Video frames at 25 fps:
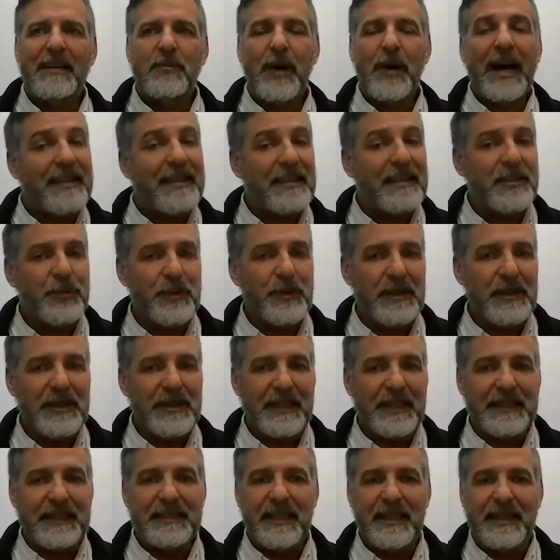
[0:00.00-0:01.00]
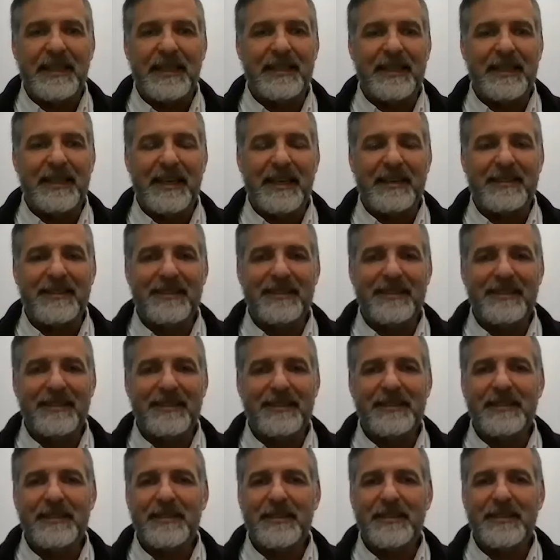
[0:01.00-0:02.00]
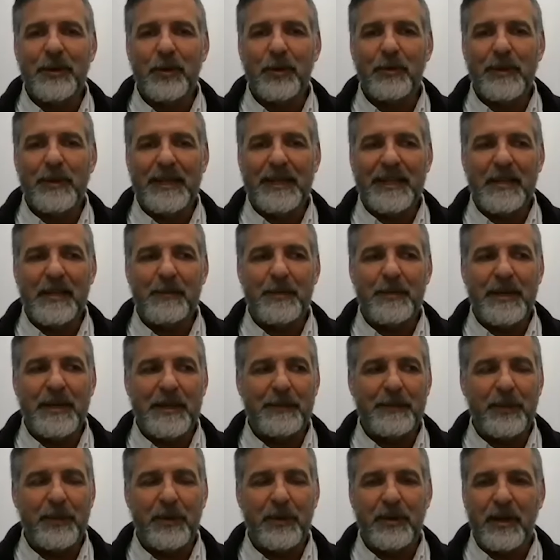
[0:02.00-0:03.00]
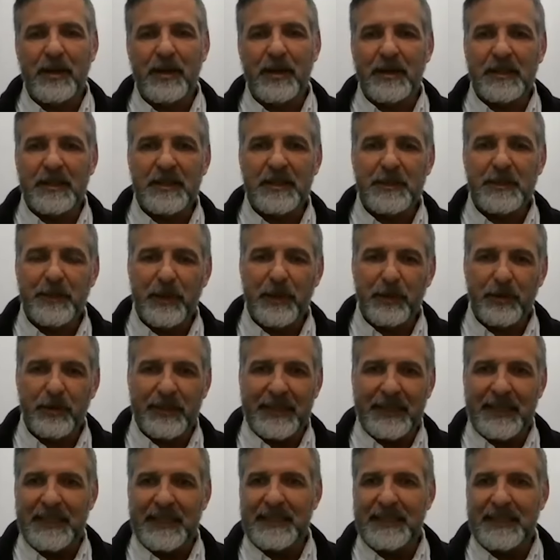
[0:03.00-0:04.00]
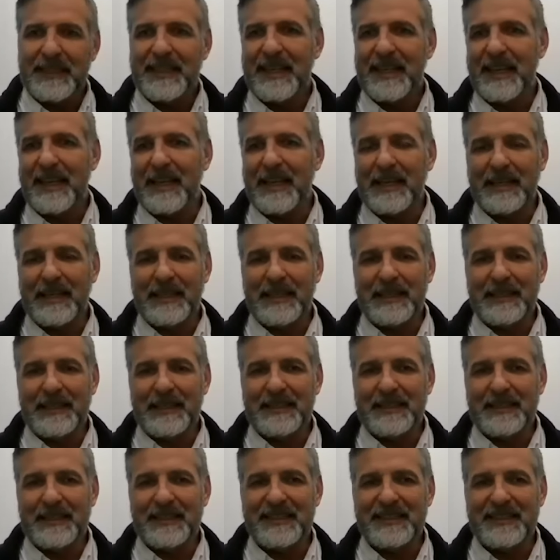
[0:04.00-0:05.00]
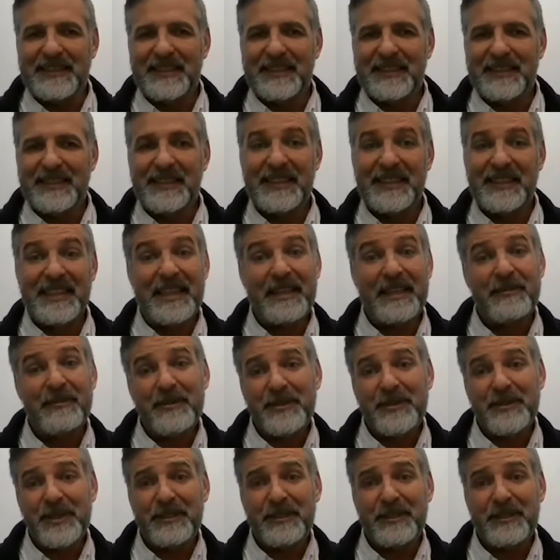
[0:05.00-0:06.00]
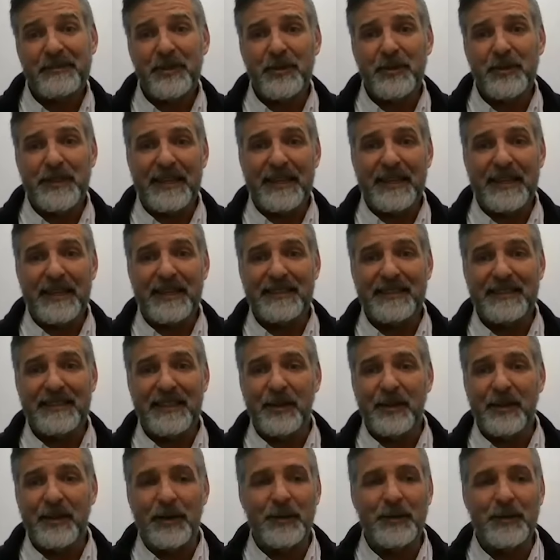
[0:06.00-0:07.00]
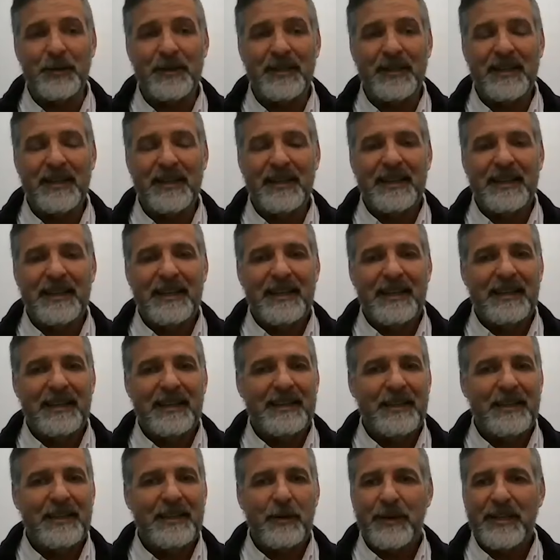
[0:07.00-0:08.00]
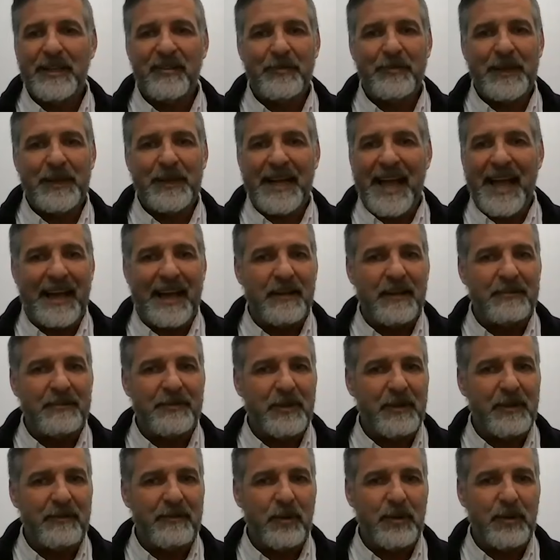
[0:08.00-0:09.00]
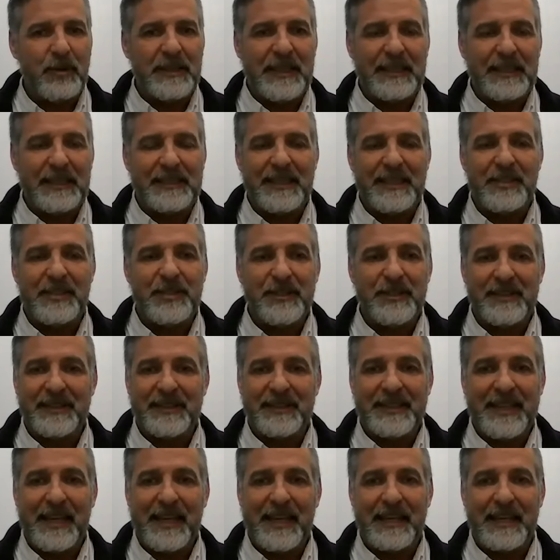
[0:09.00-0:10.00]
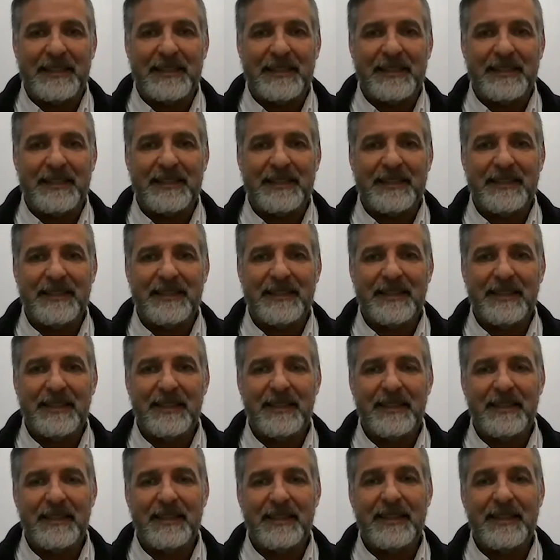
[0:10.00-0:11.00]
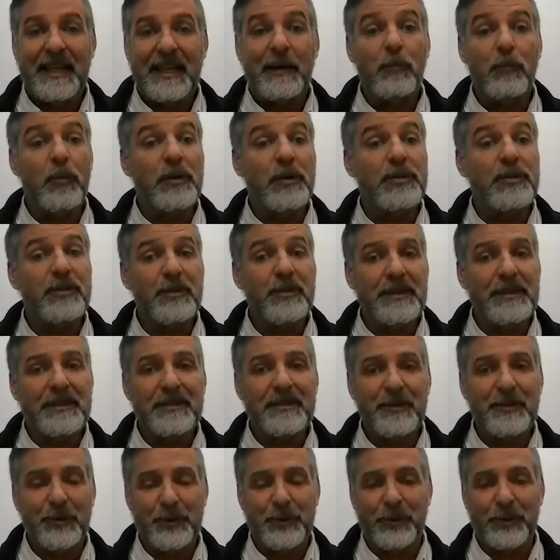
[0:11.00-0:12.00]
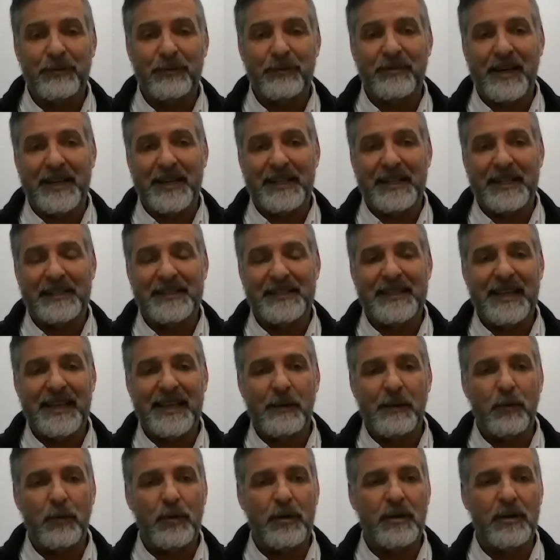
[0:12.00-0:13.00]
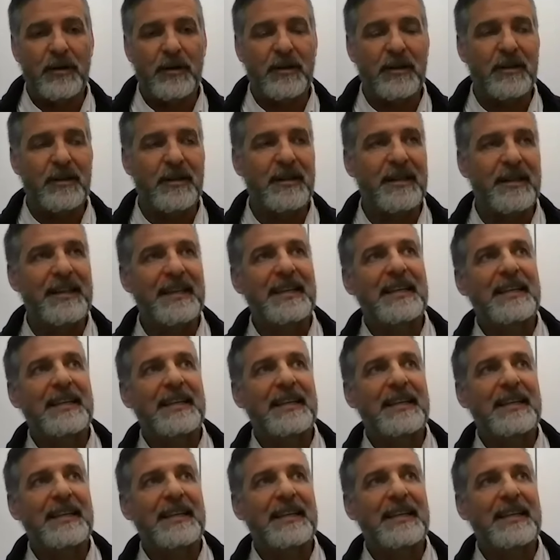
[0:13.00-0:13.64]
I think it's really exciting that so many people are exploring it. And even just a few decades ago, there might have been a handful of organizations in Canada that were doing social finance, that were